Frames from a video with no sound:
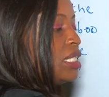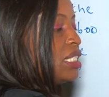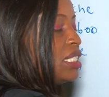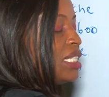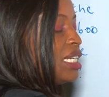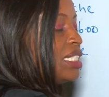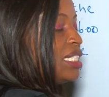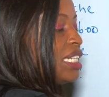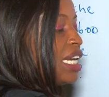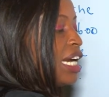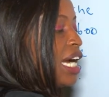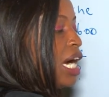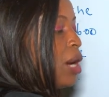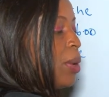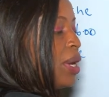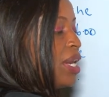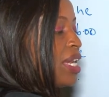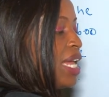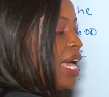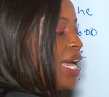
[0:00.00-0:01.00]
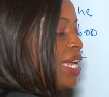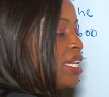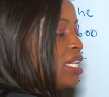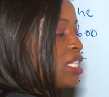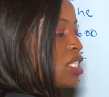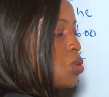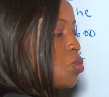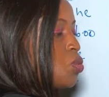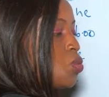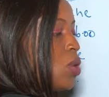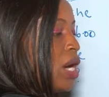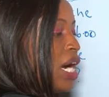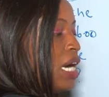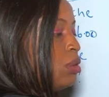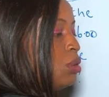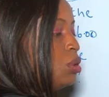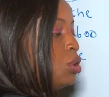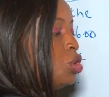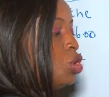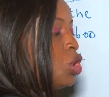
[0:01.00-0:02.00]
10 take away 9, it's
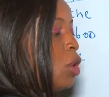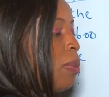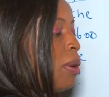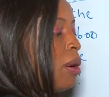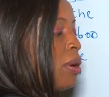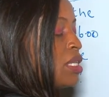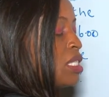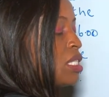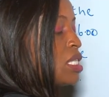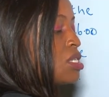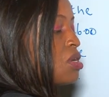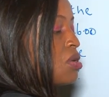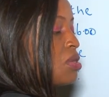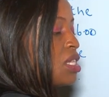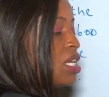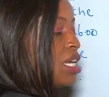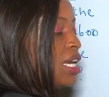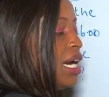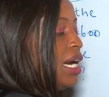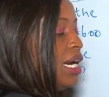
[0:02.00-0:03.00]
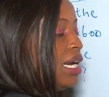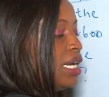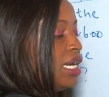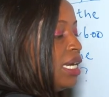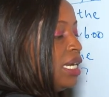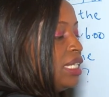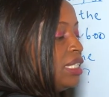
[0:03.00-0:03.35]
1, we drop our 0 there.